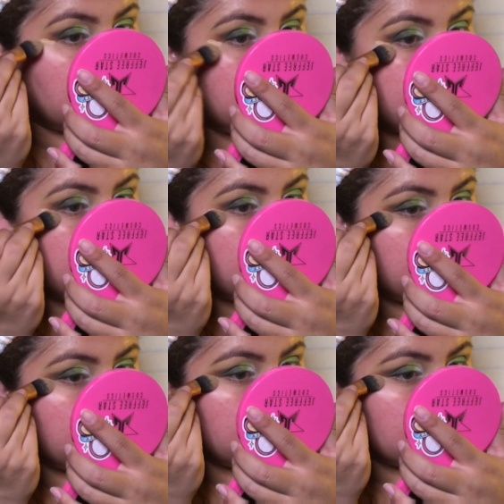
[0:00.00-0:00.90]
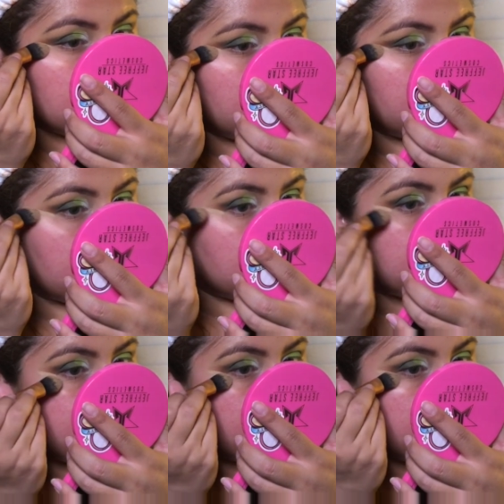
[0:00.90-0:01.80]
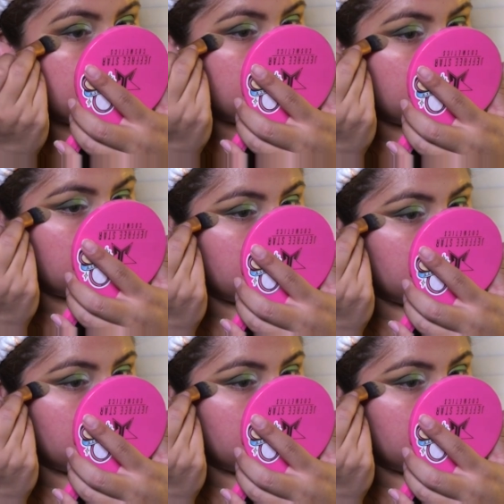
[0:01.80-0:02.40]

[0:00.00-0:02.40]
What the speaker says: look with a concealer before, so